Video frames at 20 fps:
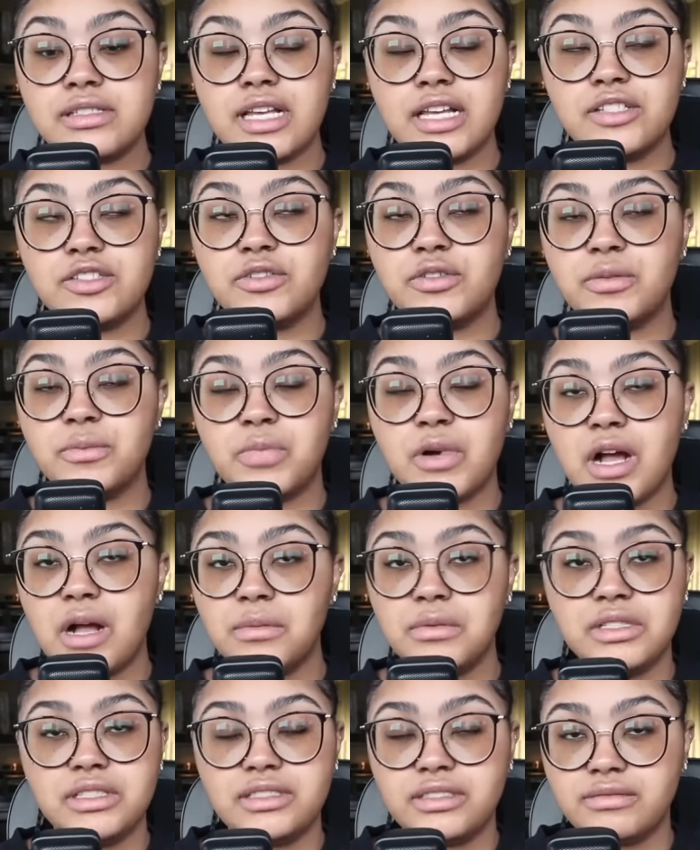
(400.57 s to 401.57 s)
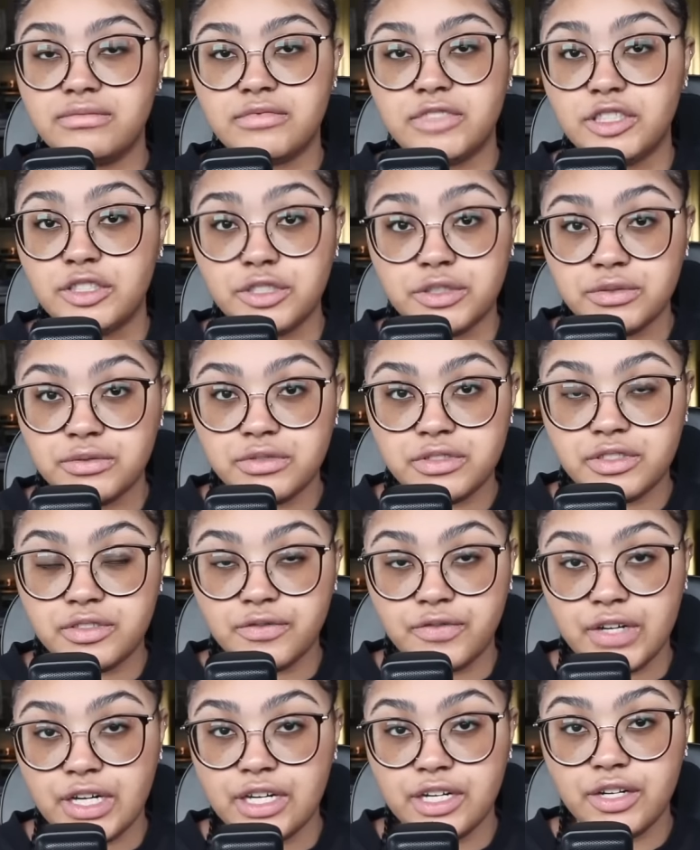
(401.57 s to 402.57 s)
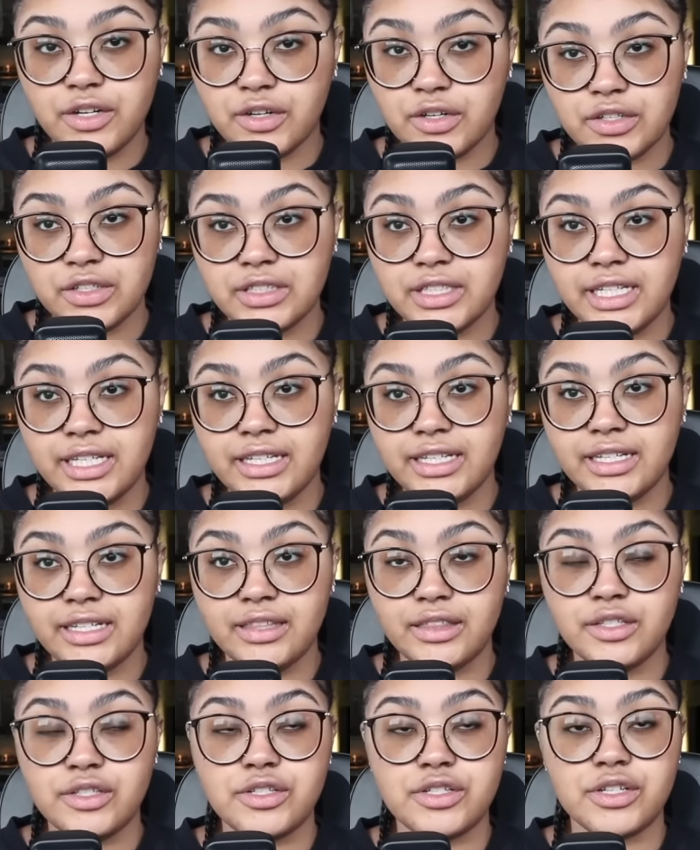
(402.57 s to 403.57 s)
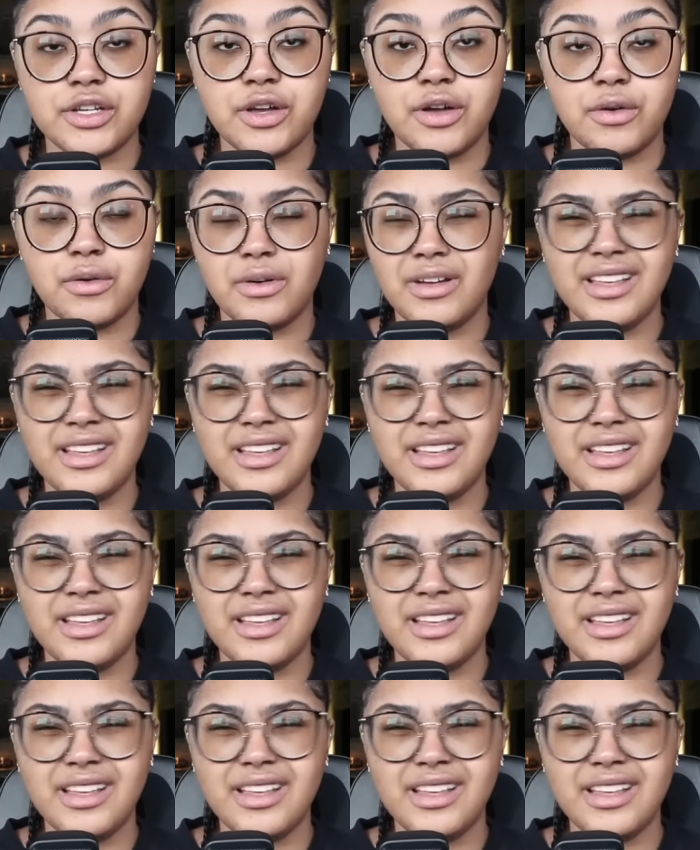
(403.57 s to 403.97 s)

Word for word: as you can probably deduce very early in the show,